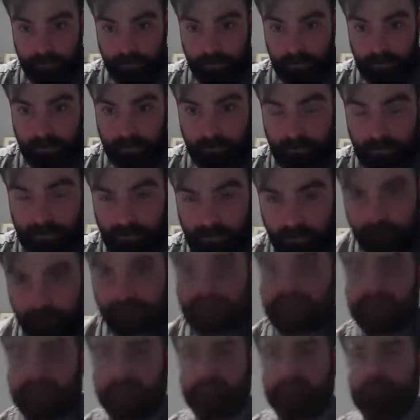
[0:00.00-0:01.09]
It might not be as
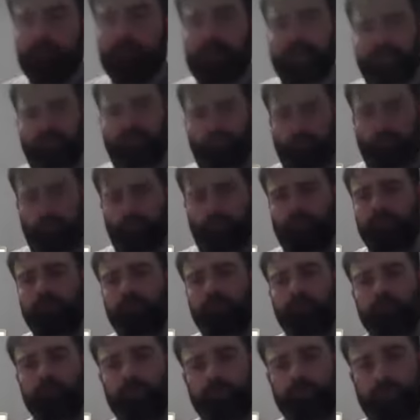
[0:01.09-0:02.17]
measurable
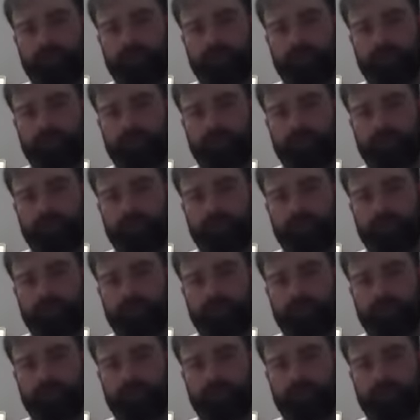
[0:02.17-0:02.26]
as